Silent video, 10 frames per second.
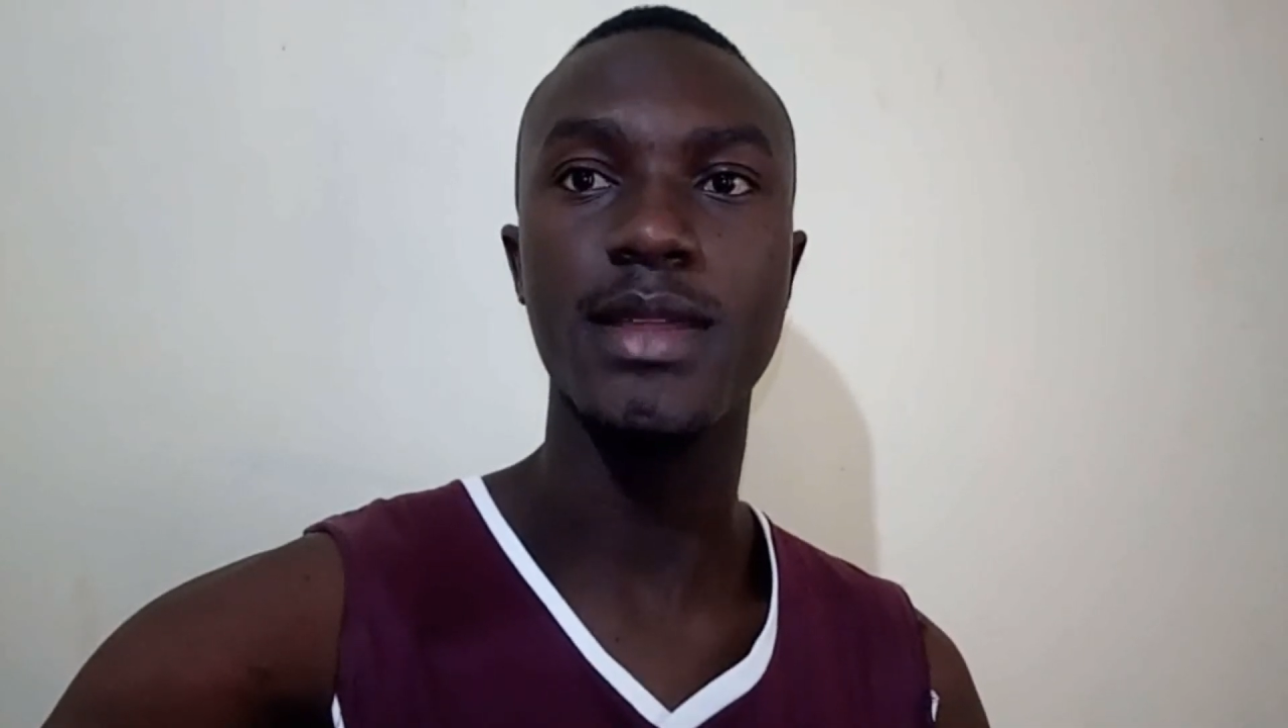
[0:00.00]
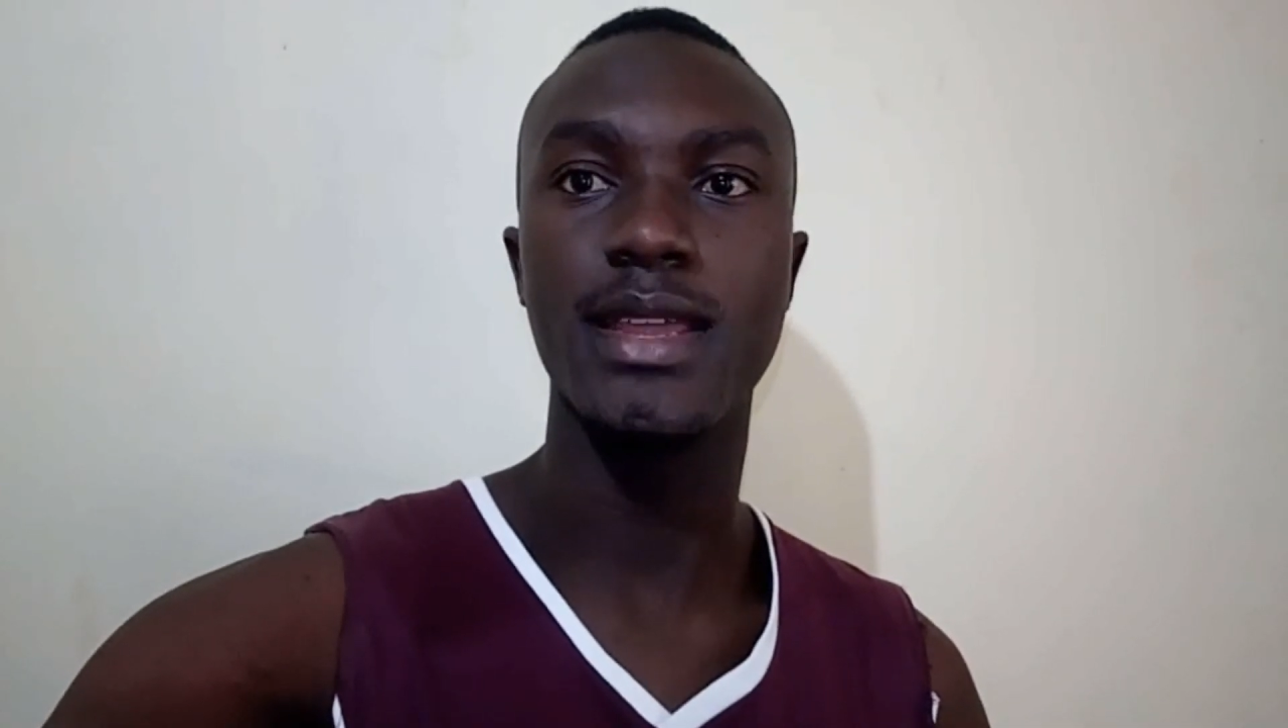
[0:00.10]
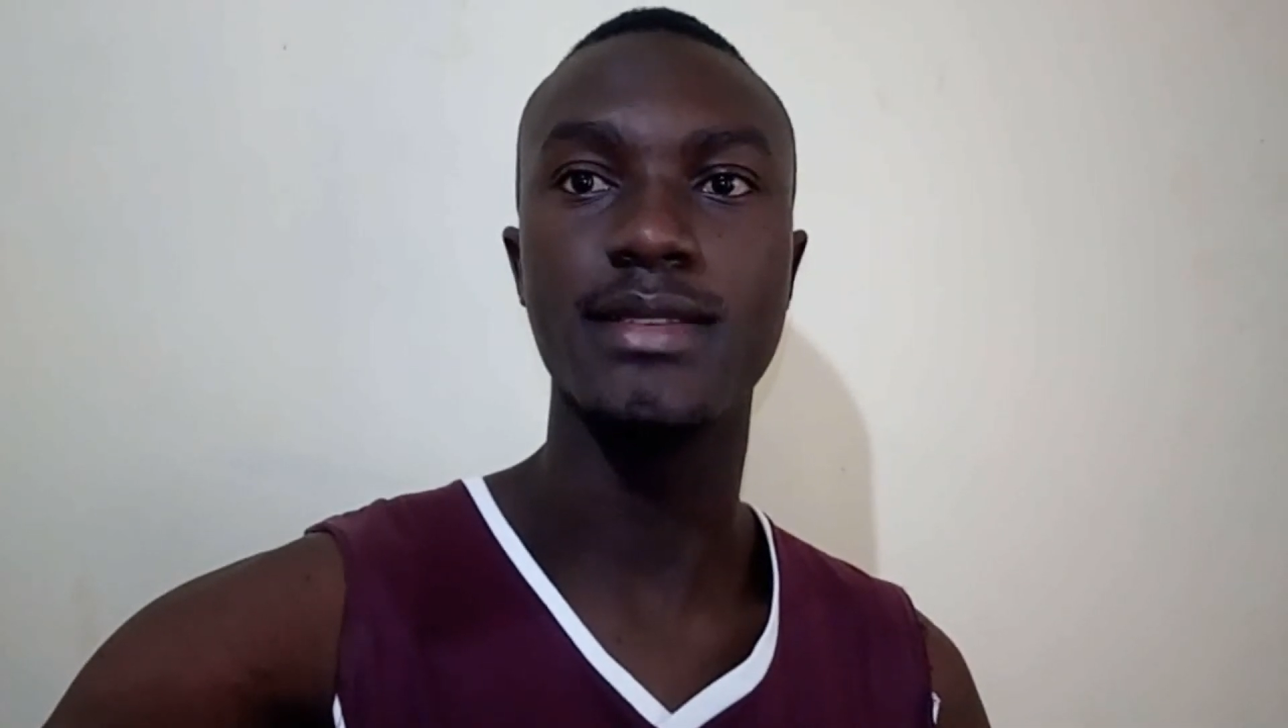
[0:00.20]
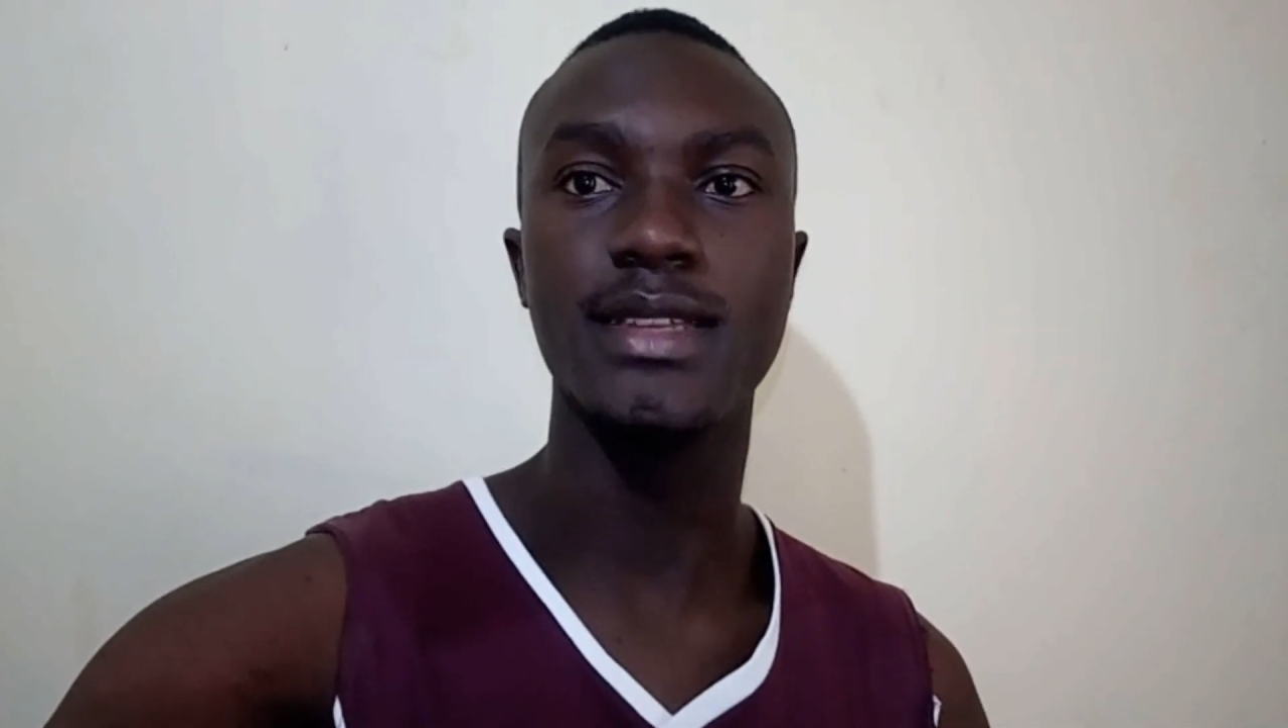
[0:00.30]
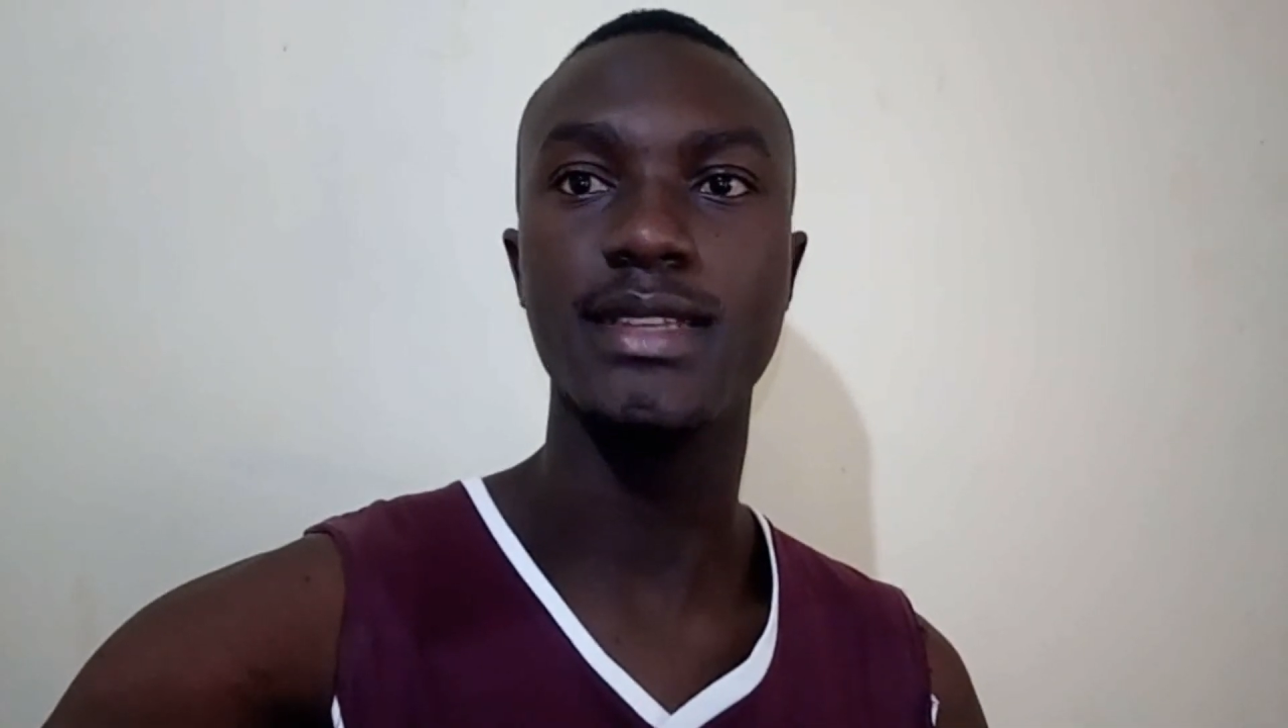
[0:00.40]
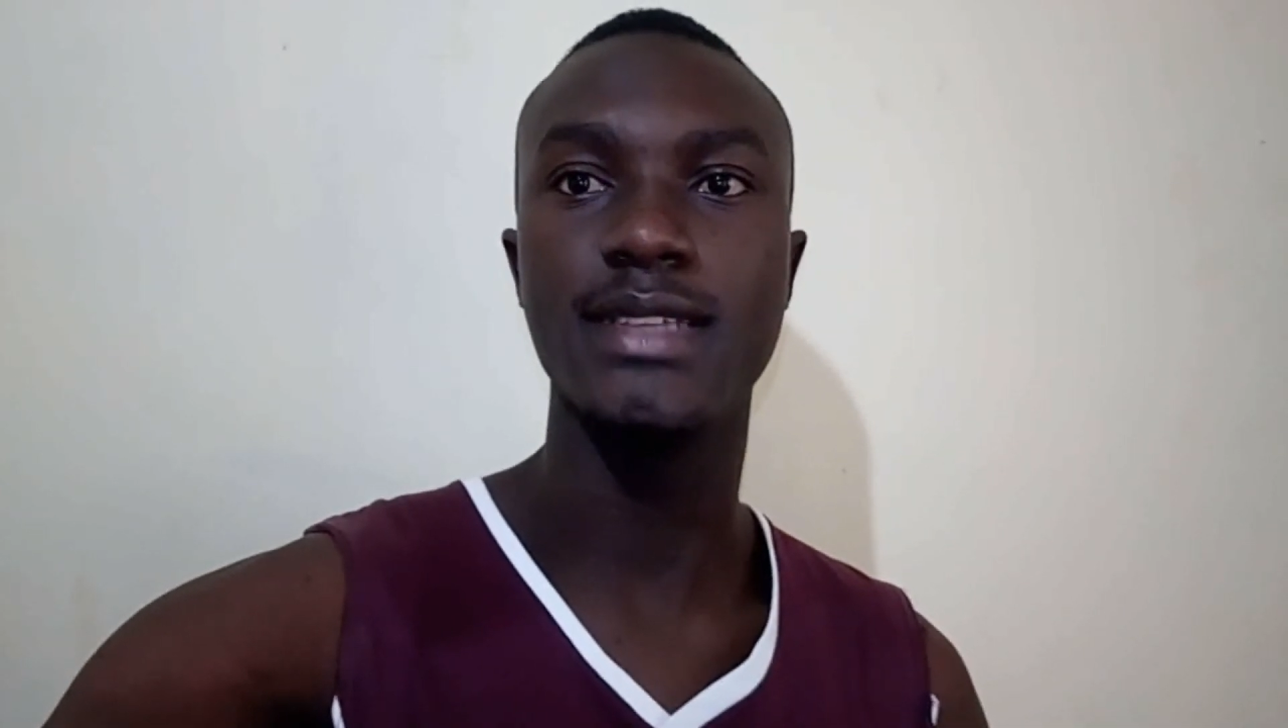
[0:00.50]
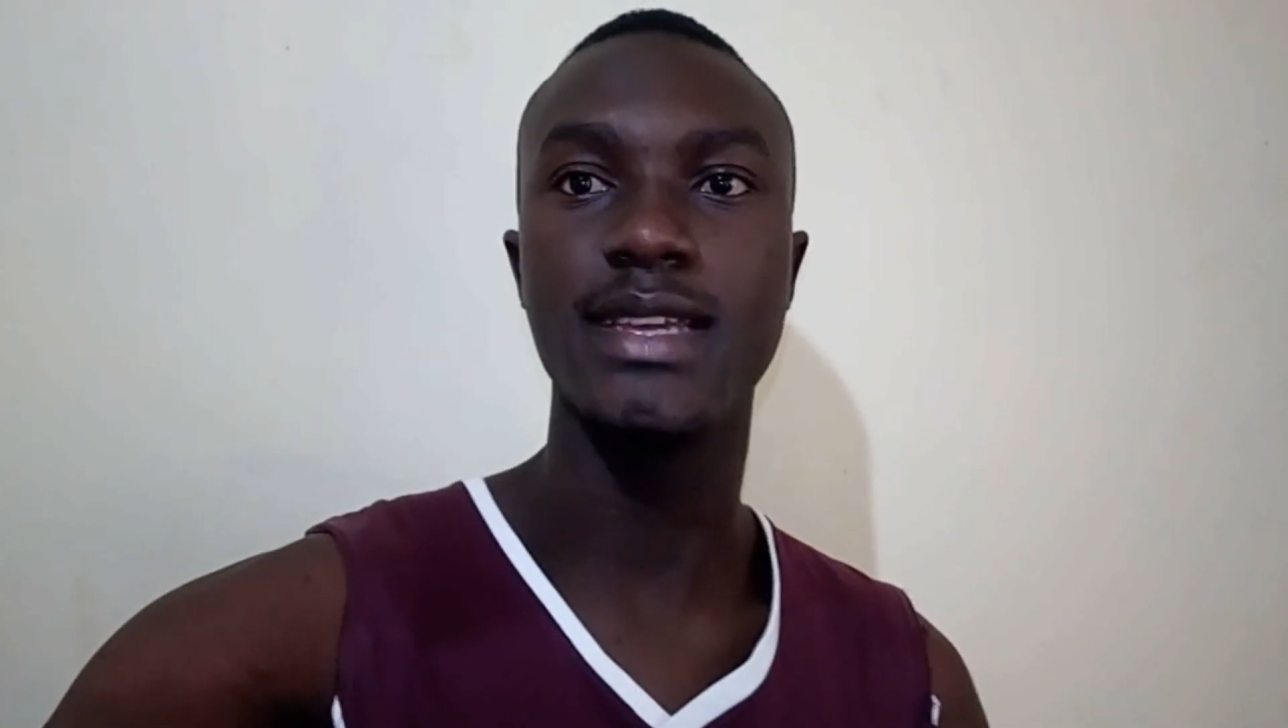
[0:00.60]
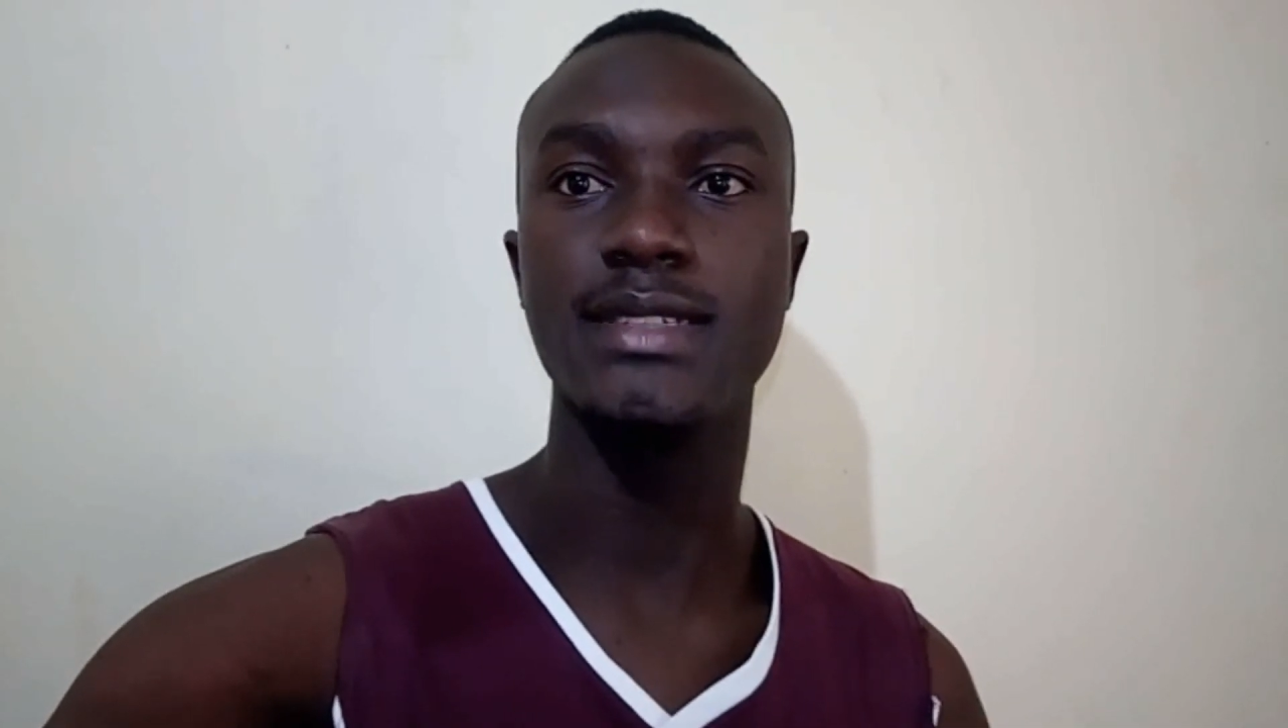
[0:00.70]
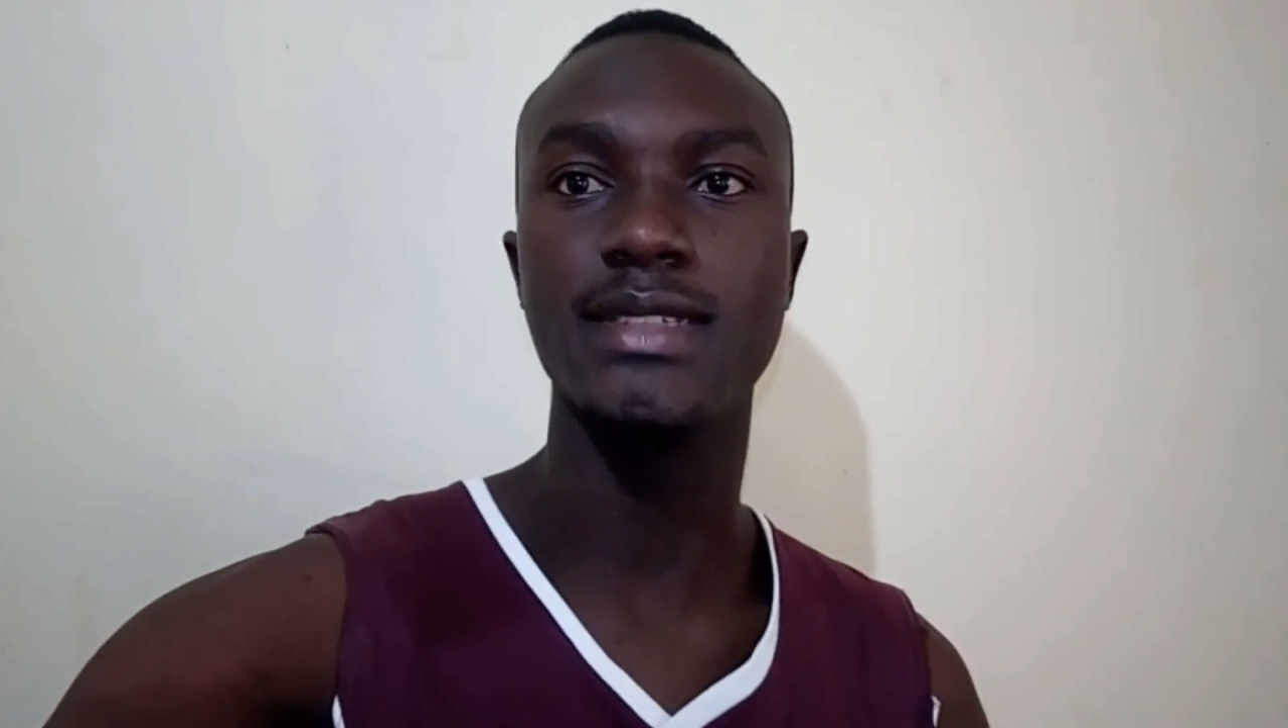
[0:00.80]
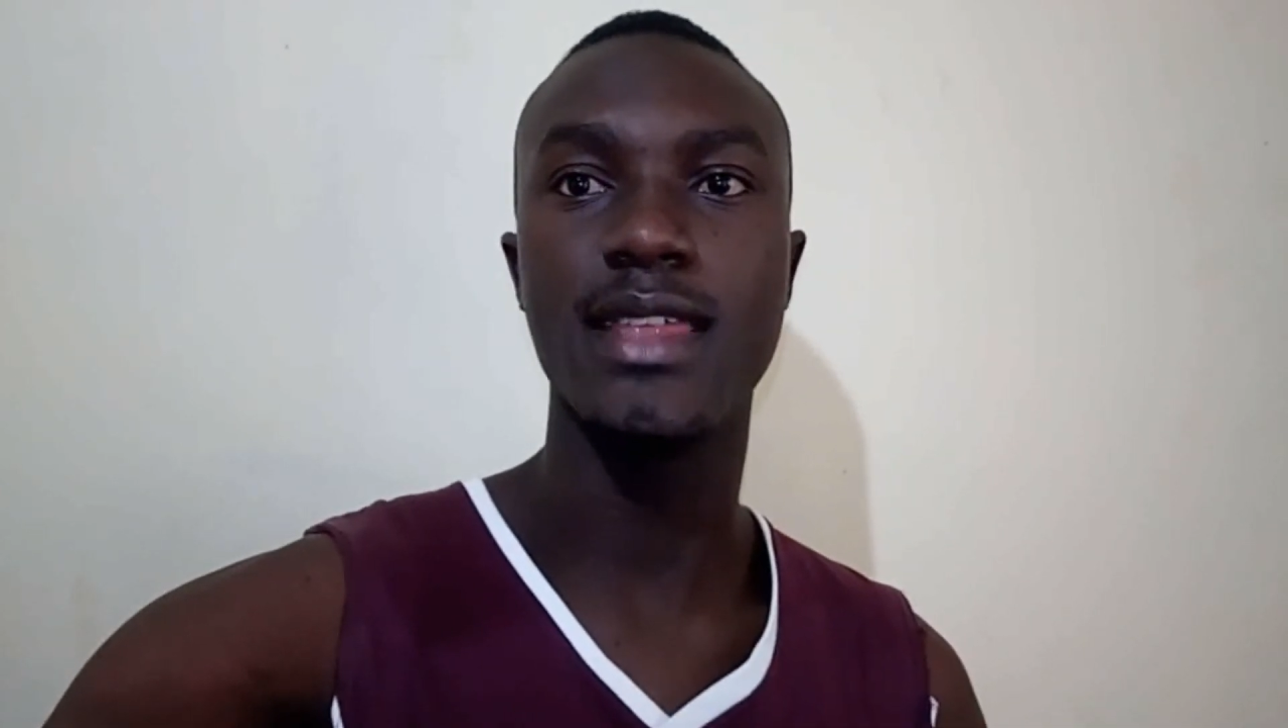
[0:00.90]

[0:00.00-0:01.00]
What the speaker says: and I still say